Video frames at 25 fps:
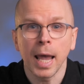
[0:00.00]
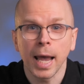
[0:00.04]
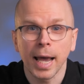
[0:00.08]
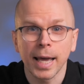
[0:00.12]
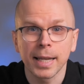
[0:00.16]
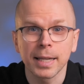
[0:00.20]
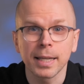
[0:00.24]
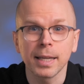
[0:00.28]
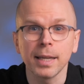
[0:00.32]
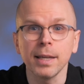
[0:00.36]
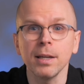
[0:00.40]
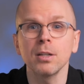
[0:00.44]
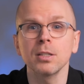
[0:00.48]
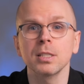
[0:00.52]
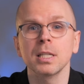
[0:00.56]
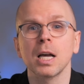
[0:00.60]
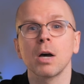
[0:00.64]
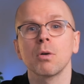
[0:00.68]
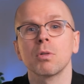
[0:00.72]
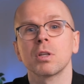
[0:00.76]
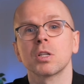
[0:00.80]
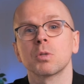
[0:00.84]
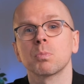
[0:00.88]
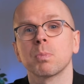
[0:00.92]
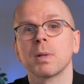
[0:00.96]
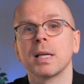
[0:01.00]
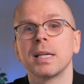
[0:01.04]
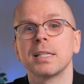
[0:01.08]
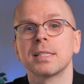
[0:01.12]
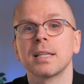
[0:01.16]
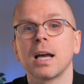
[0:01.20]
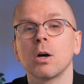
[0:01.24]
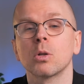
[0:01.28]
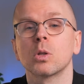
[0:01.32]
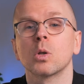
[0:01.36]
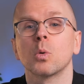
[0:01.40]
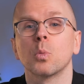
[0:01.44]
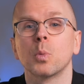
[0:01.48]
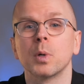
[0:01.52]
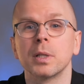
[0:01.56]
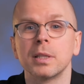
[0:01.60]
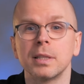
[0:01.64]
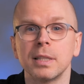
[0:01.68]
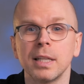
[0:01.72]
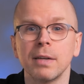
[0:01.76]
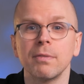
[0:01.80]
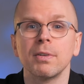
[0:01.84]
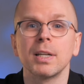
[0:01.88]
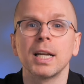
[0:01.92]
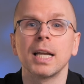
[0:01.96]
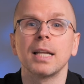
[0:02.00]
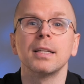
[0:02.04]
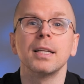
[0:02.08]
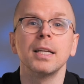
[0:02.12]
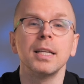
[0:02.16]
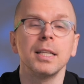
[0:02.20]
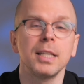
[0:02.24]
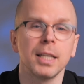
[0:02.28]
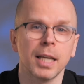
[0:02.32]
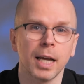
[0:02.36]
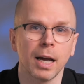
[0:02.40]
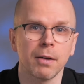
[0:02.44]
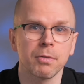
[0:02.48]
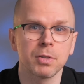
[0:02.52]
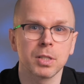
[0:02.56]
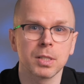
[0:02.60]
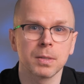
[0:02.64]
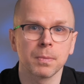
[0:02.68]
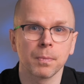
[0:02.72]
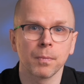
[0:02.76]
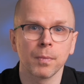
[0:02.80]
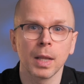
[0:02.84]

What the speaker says: And here's how this plays out with dividend ETFs.